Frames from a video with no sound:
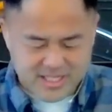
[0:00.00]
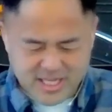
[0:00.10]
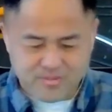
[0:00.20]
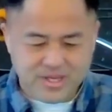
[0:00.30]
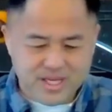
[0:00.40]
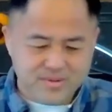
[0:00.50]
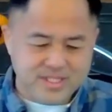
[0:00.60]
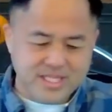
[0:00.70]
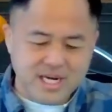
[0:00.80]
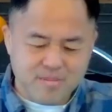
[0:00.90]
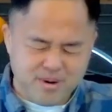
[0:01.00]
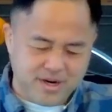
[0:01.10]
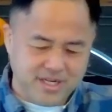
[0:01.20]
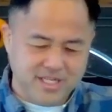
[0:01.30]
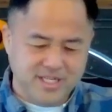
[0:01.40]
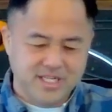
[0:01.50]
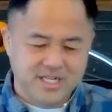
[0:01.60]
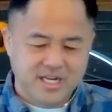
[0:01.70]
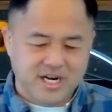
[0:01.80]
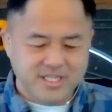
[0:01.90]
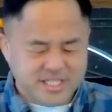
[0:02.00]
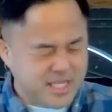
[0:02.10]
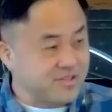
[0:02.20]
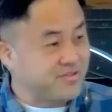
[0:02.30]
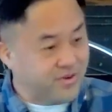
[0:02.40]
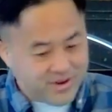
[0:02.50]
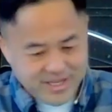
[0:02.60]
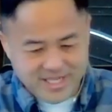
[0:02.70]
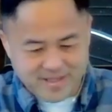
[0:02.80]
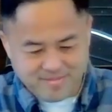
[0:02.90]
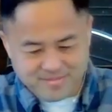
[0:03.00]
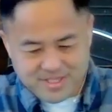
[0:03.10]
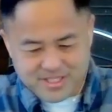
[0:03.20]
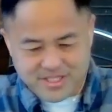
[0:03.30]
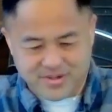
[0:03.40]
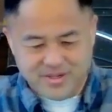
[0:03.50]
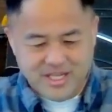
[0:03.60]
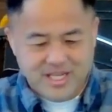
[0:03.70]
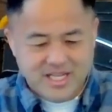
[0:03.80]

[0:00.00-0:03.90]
that we would set apart ourselves for Him. And so